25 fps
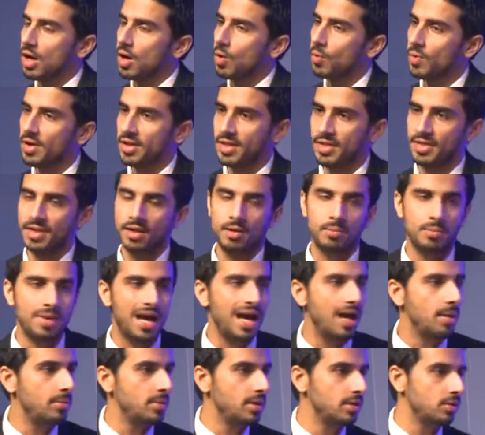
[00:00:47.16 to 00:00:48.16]
with
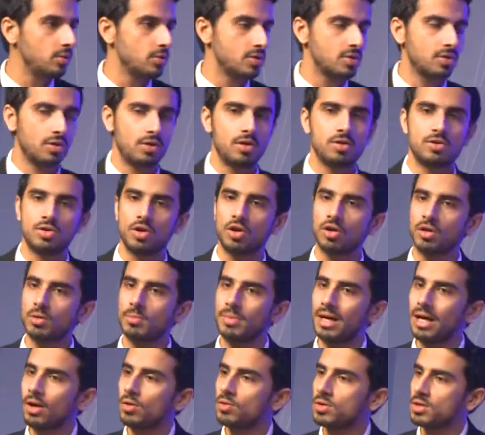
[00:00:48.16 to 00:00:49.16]
Muhammad, who's going to talk
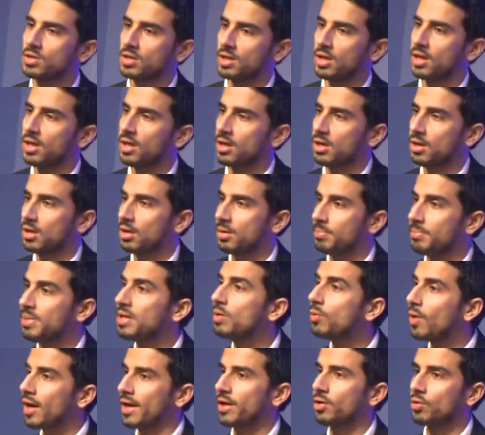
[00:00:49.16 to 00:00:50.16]
about
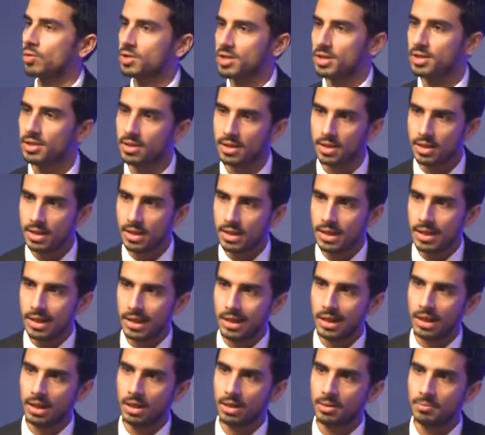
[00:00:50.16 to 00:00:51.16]
BYOD.
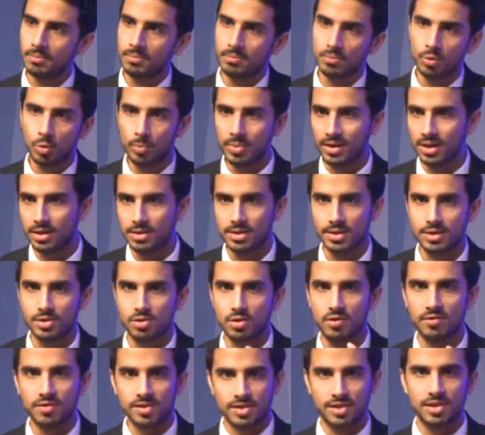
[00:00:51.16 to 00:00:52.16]
Mobility is
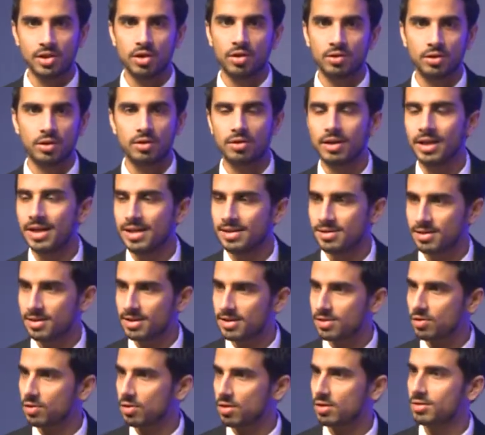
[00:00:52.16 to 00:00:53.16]
obviously on the rise, and
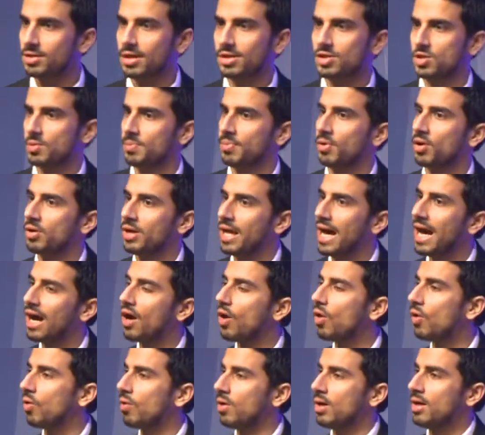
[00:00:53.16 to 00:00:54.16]
he's going to touch upon
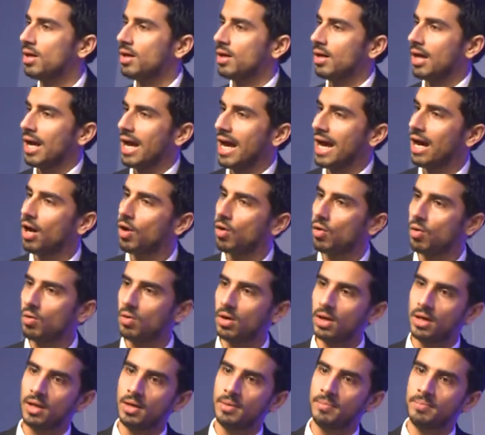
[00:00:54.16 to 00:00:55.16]
how
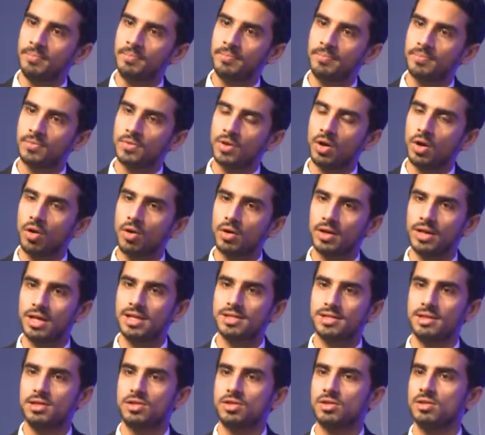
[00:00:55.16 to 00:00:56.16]

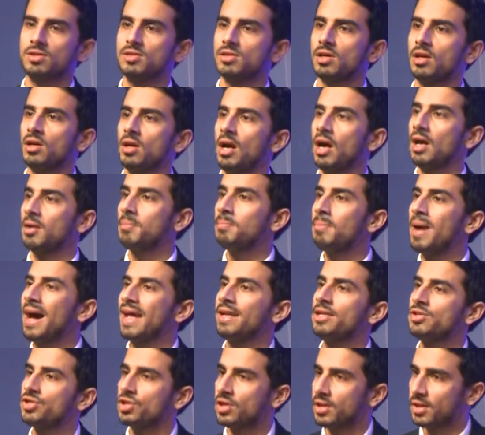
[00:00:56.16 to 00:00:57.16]
organizations are
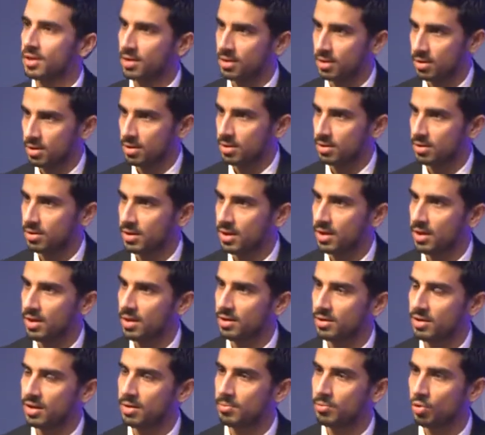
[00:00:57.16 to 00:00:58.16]
managing
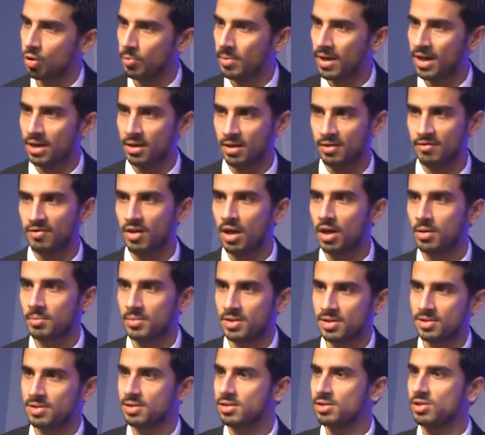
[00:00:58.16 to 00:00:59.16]
their mobile
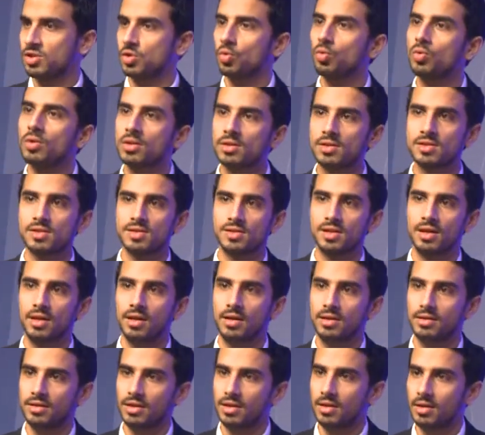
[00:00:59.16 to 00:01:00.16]
environments, their students,
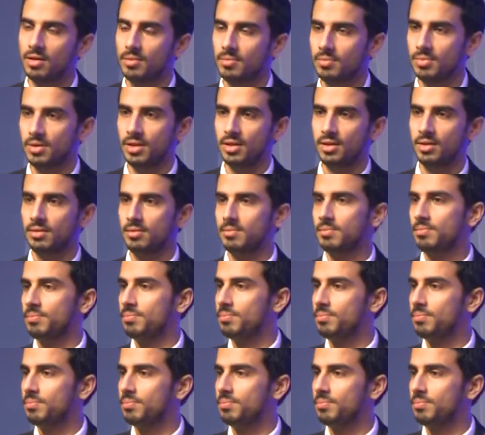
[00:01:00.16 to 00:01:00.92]
their